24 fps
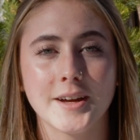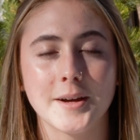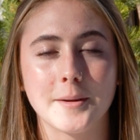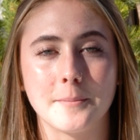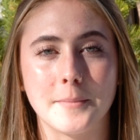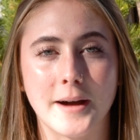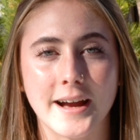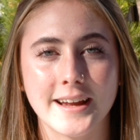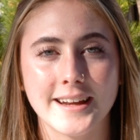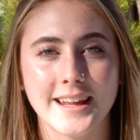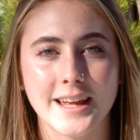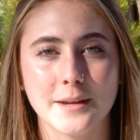
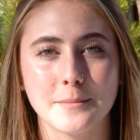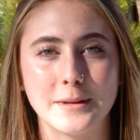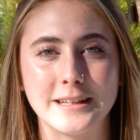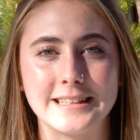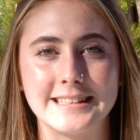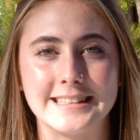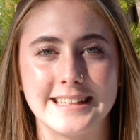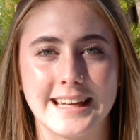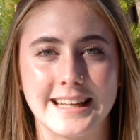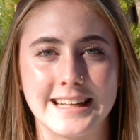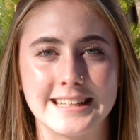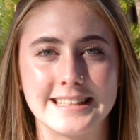My name is
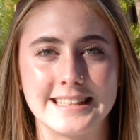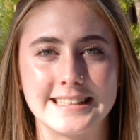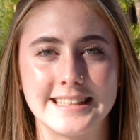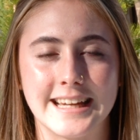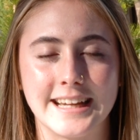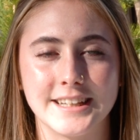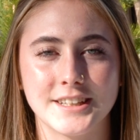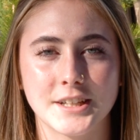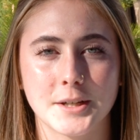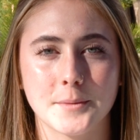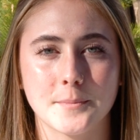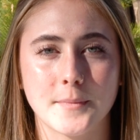Sienna,
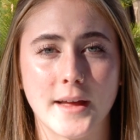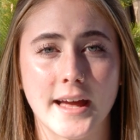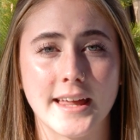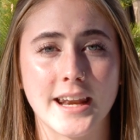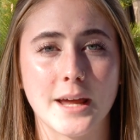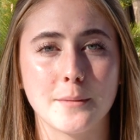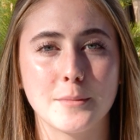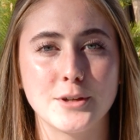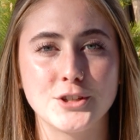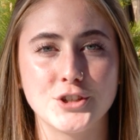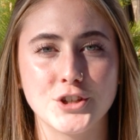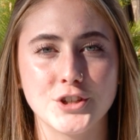and
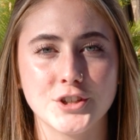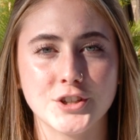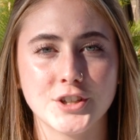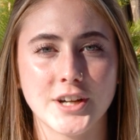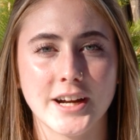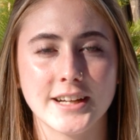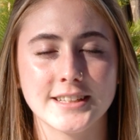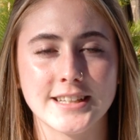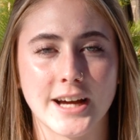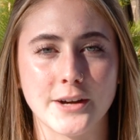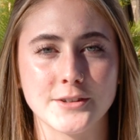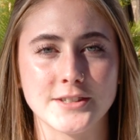I'm a junior
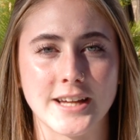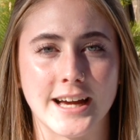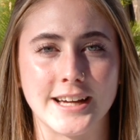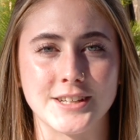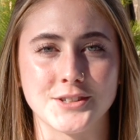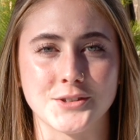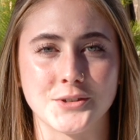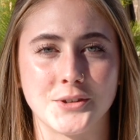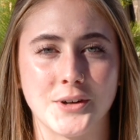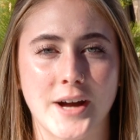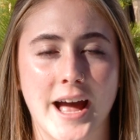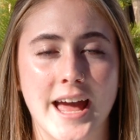at Taos High
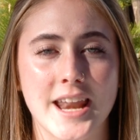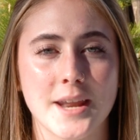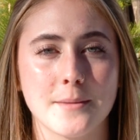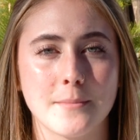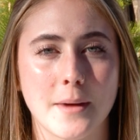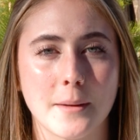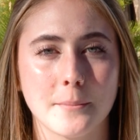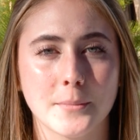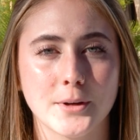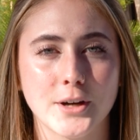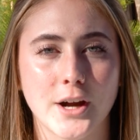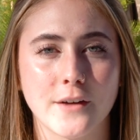School and a
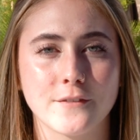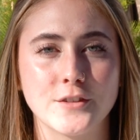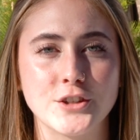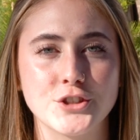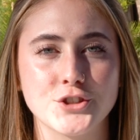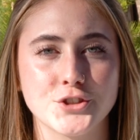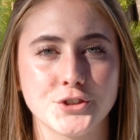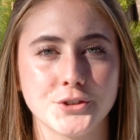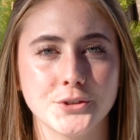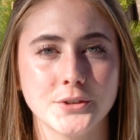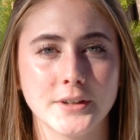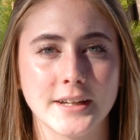member of the
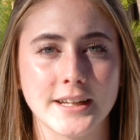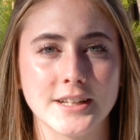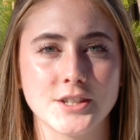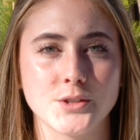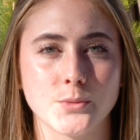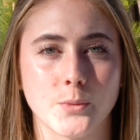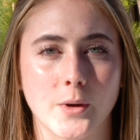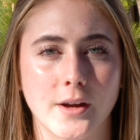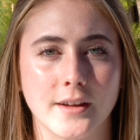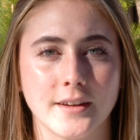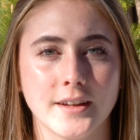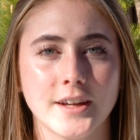True
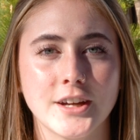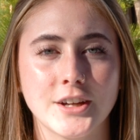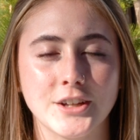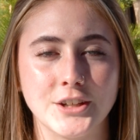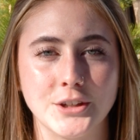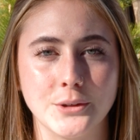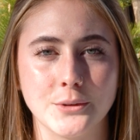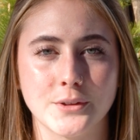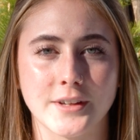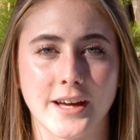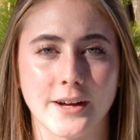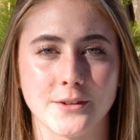Kids 1
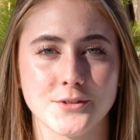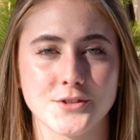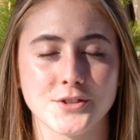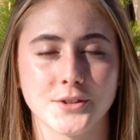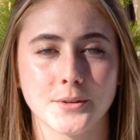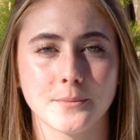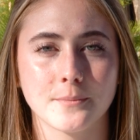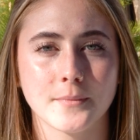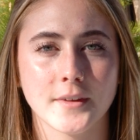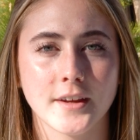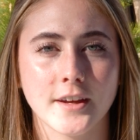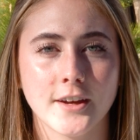Youth
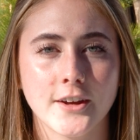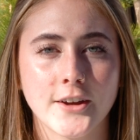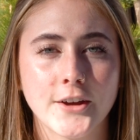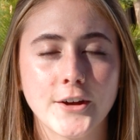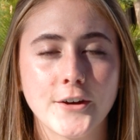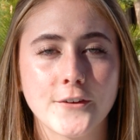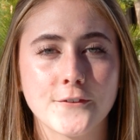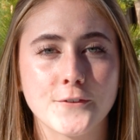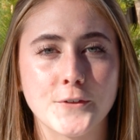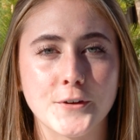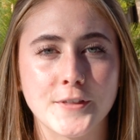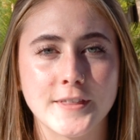Council.
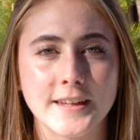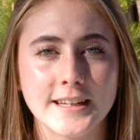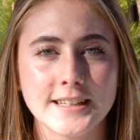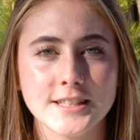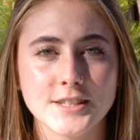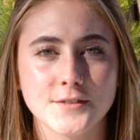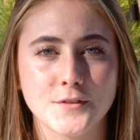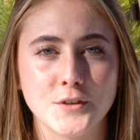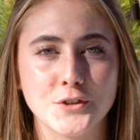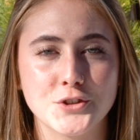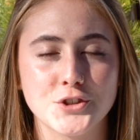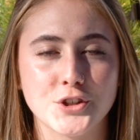For
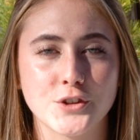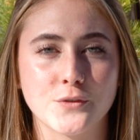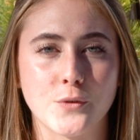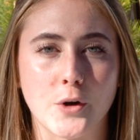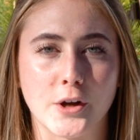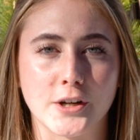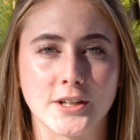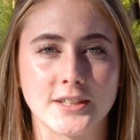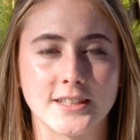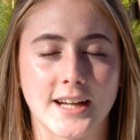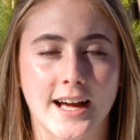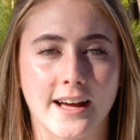this Future of
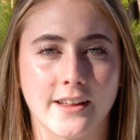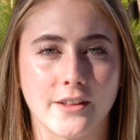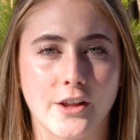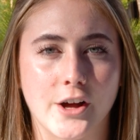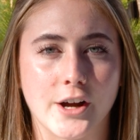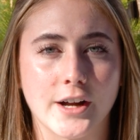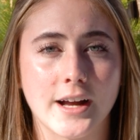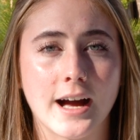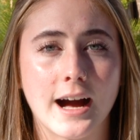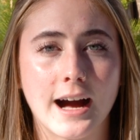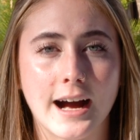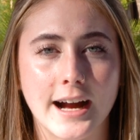Water
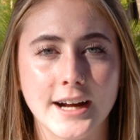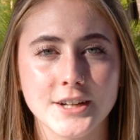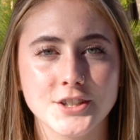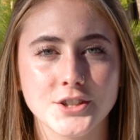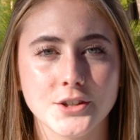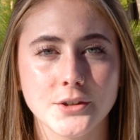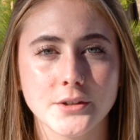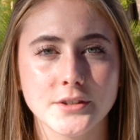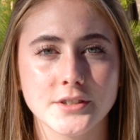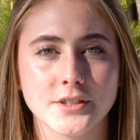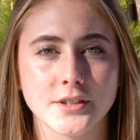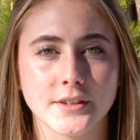dialogue, I
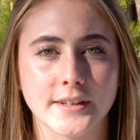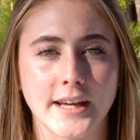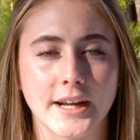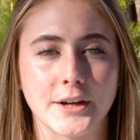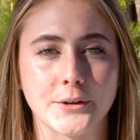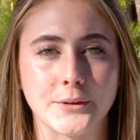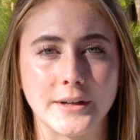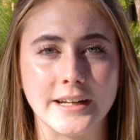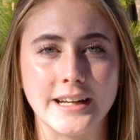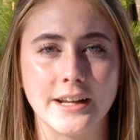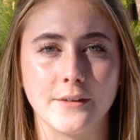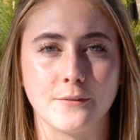chose to look at
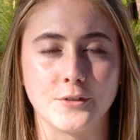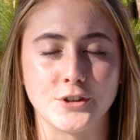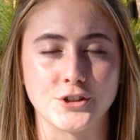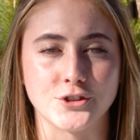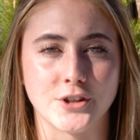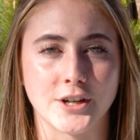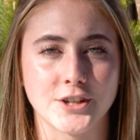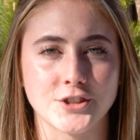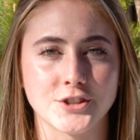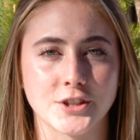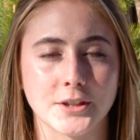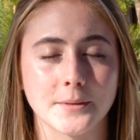green
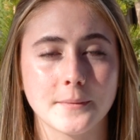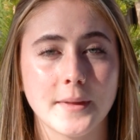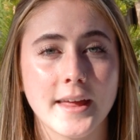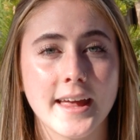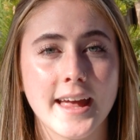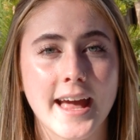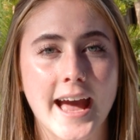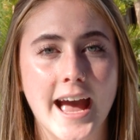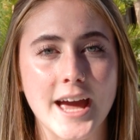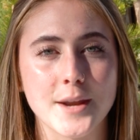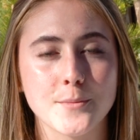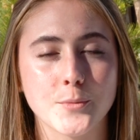infrastructure,
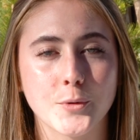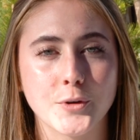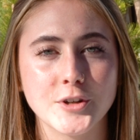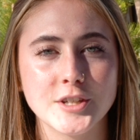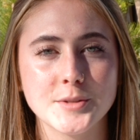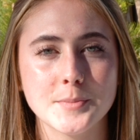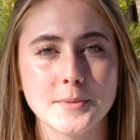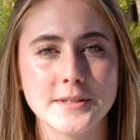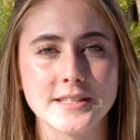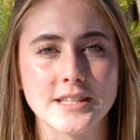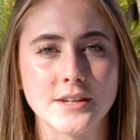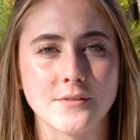and more
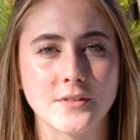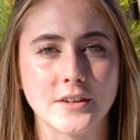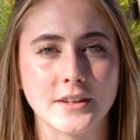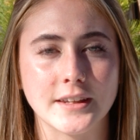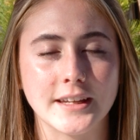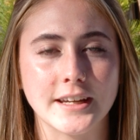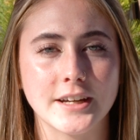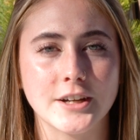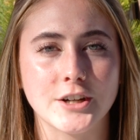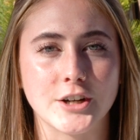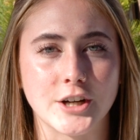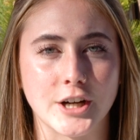
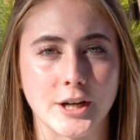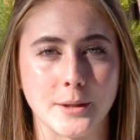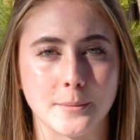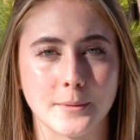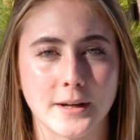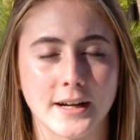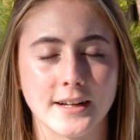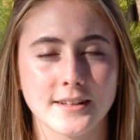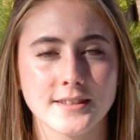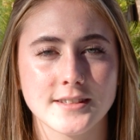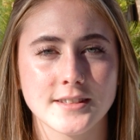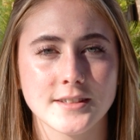specifically, curb
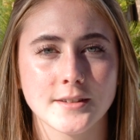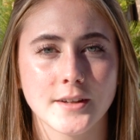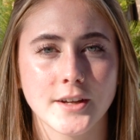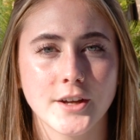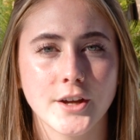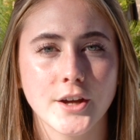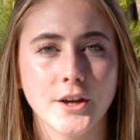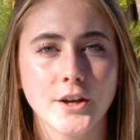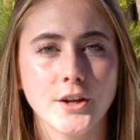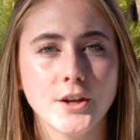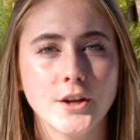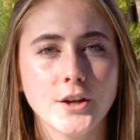cuts.
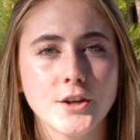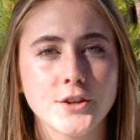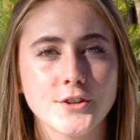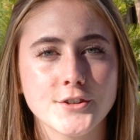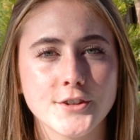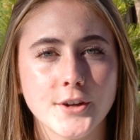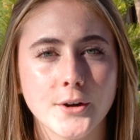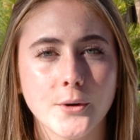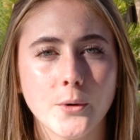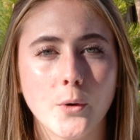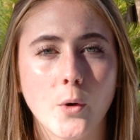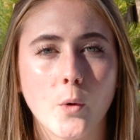
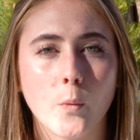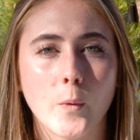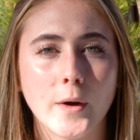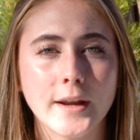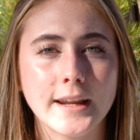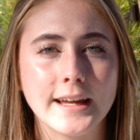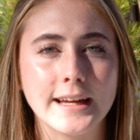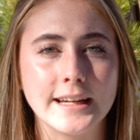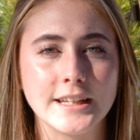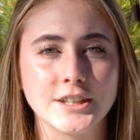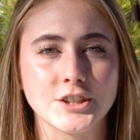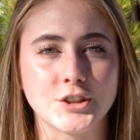So
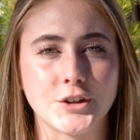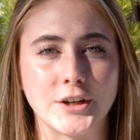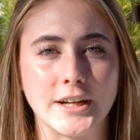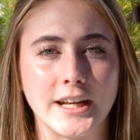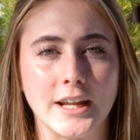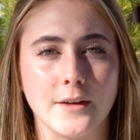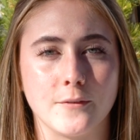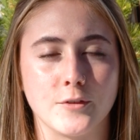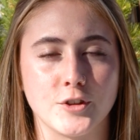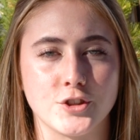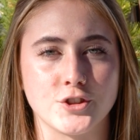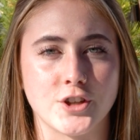what is
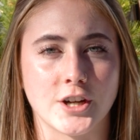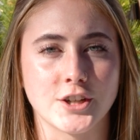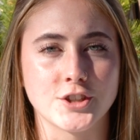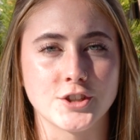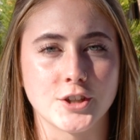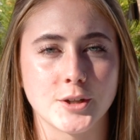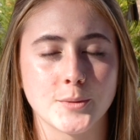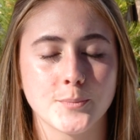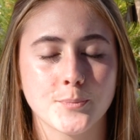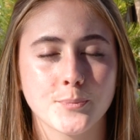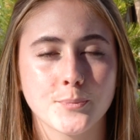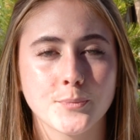green
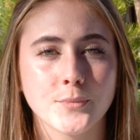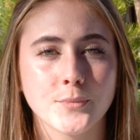infrastructure?